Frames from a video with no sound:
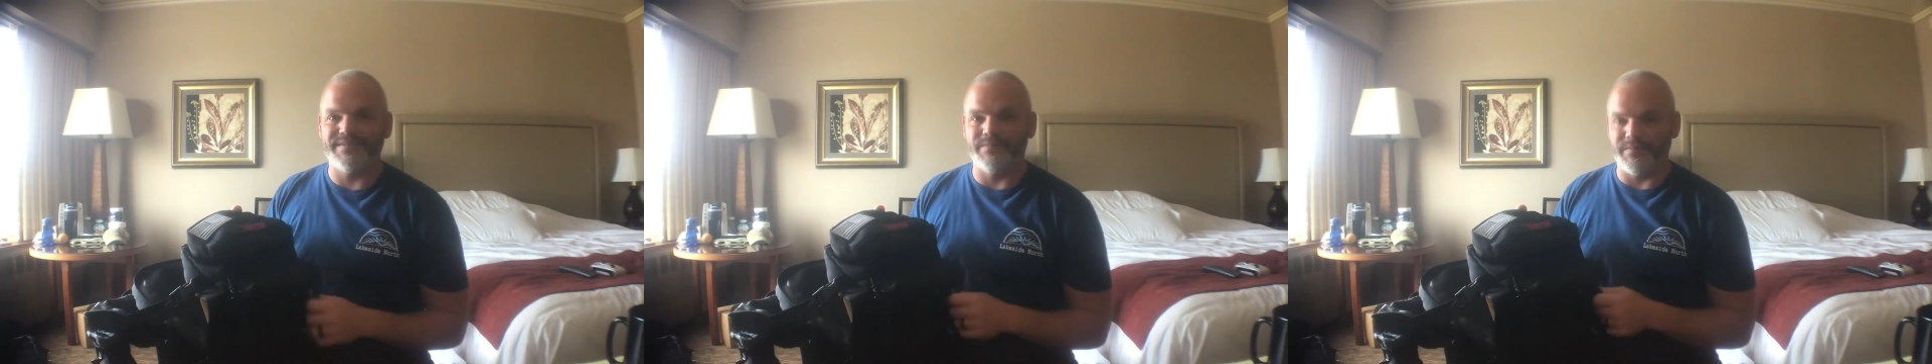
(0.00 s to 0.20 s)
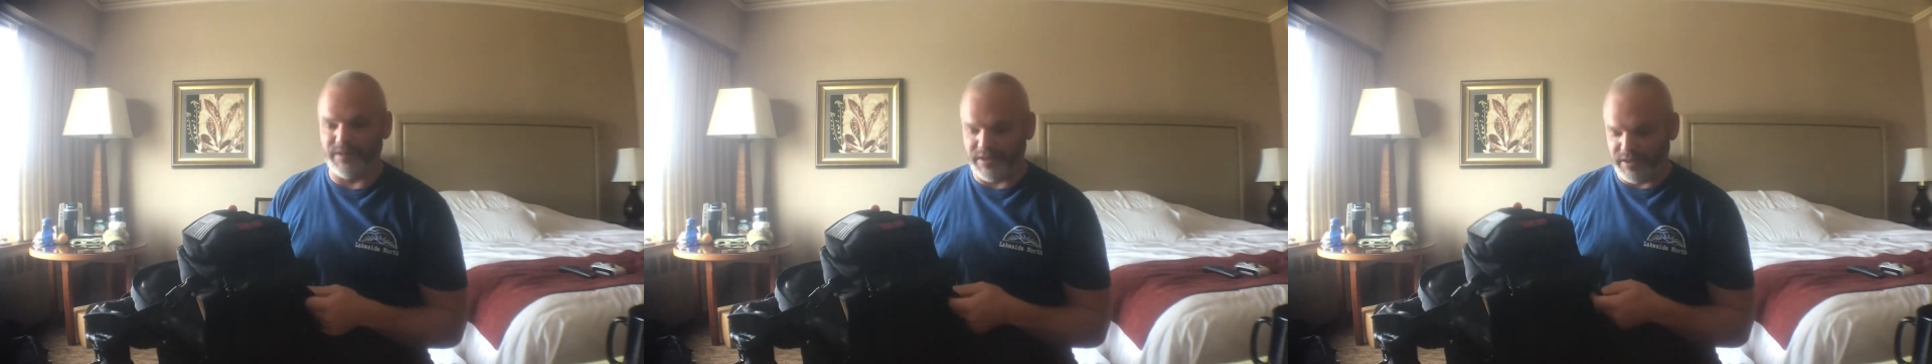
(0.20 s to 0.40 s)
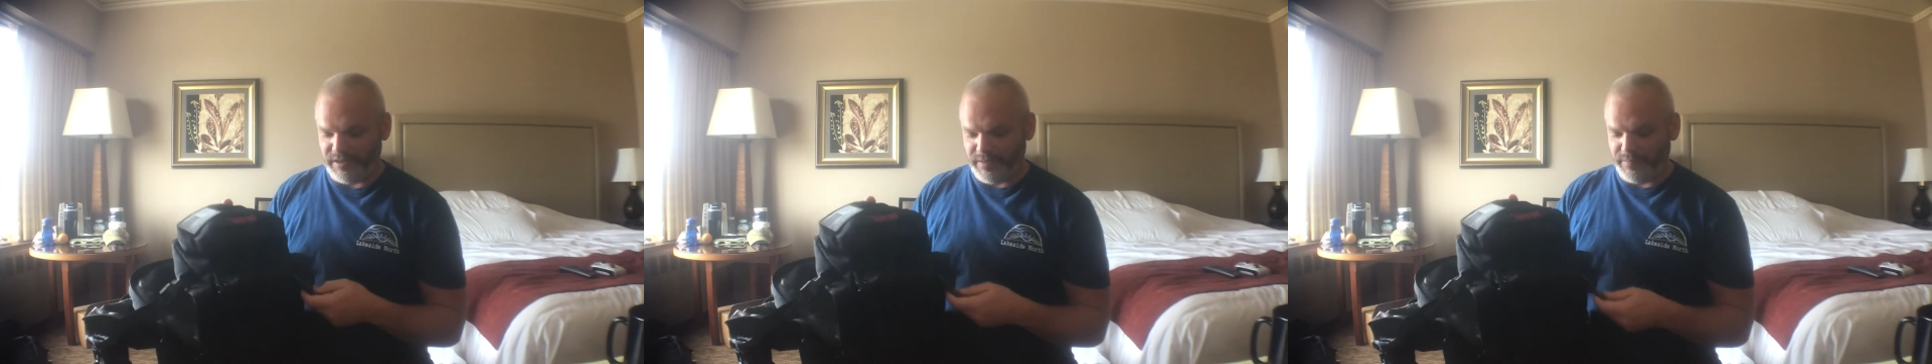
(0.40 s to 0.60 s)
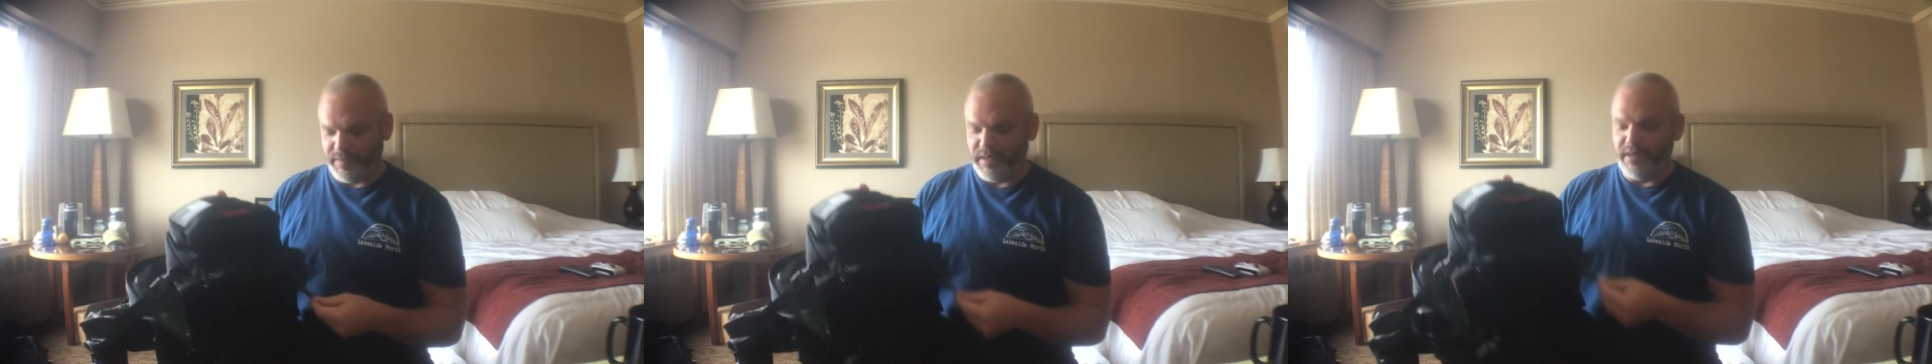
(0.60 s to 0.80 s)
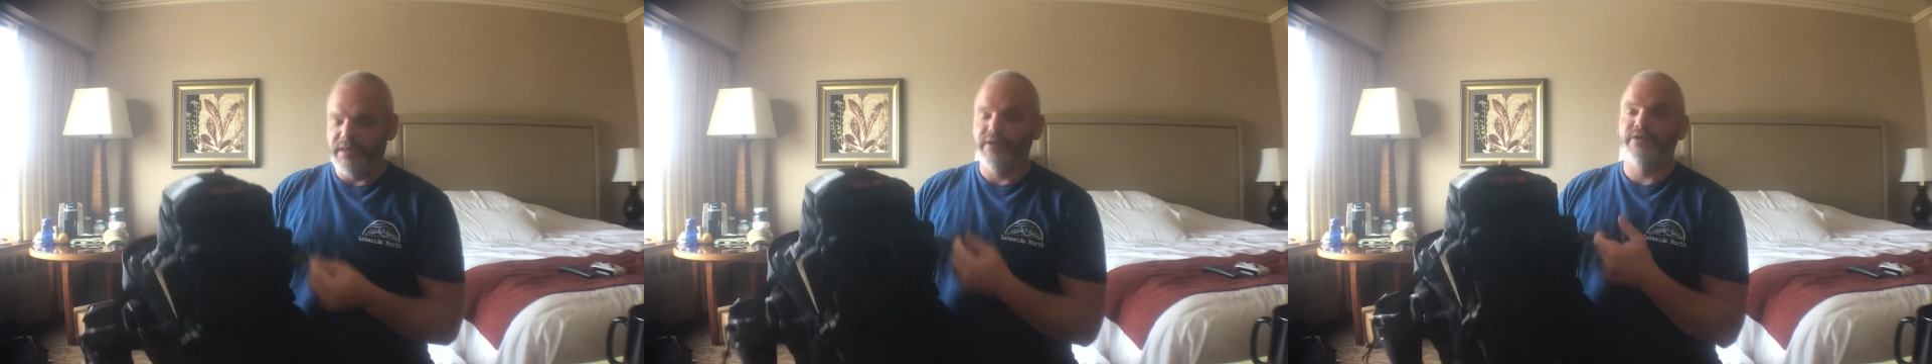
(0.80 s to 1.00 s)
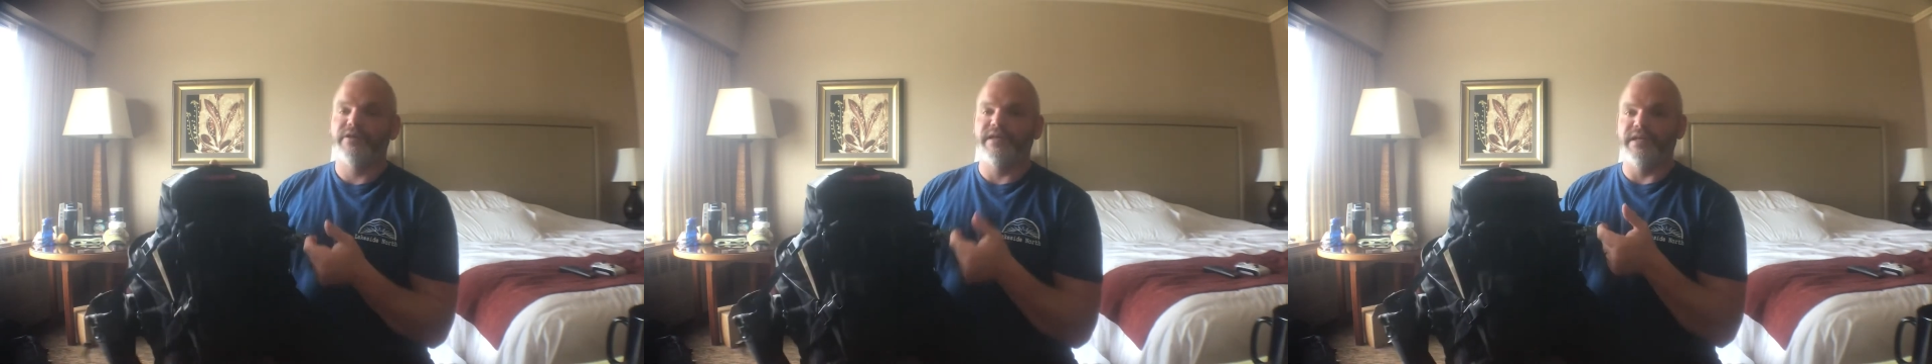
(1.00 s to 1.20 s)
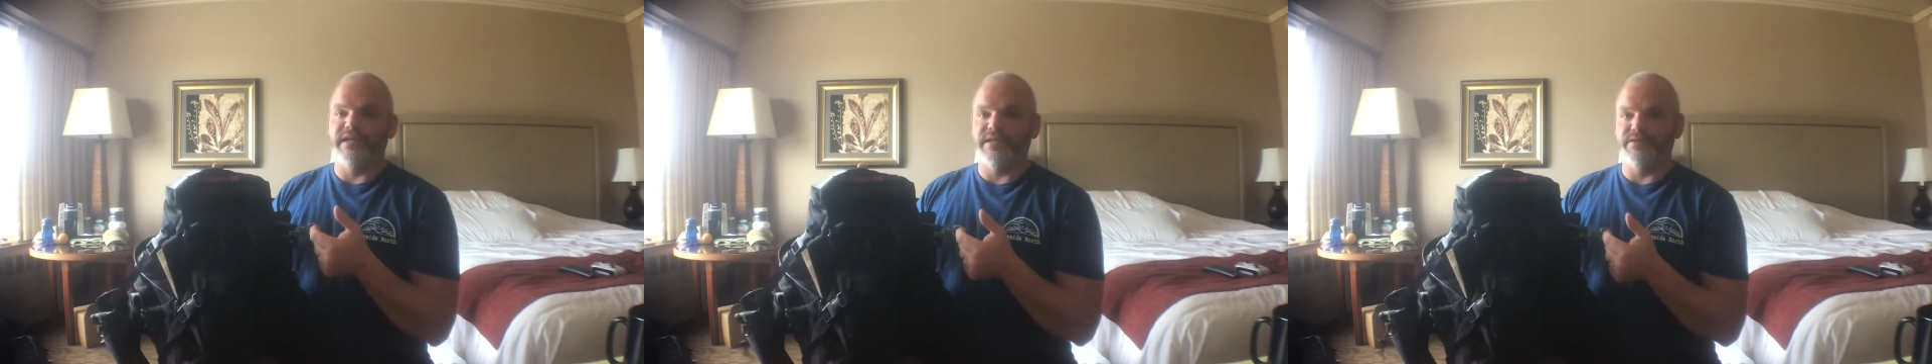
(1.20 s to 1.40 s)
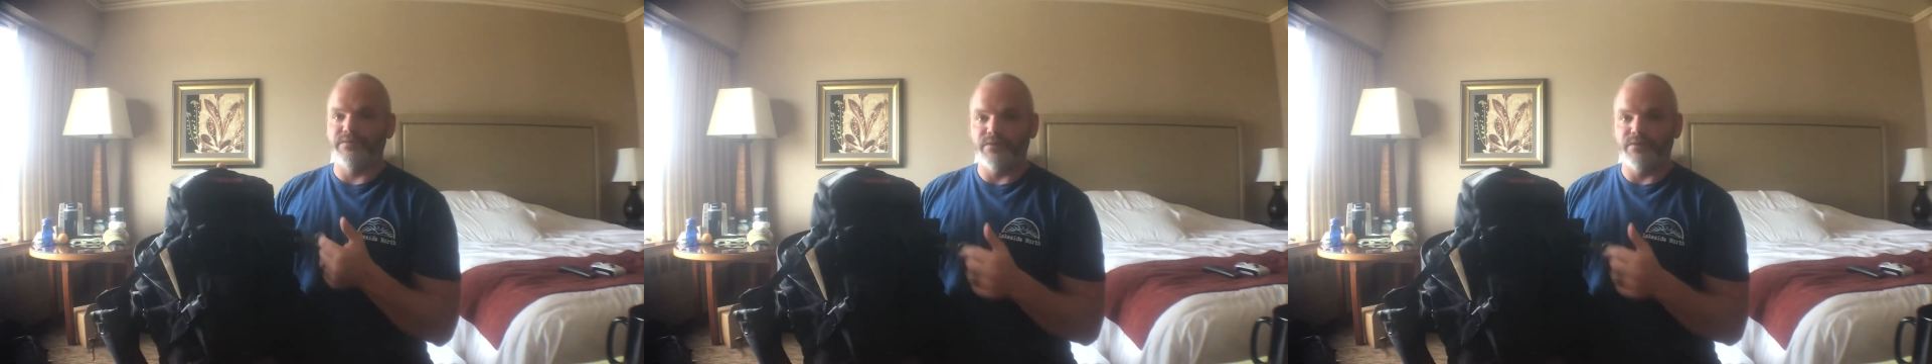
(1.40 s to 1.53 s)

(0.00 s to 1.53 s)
and to clip your keys.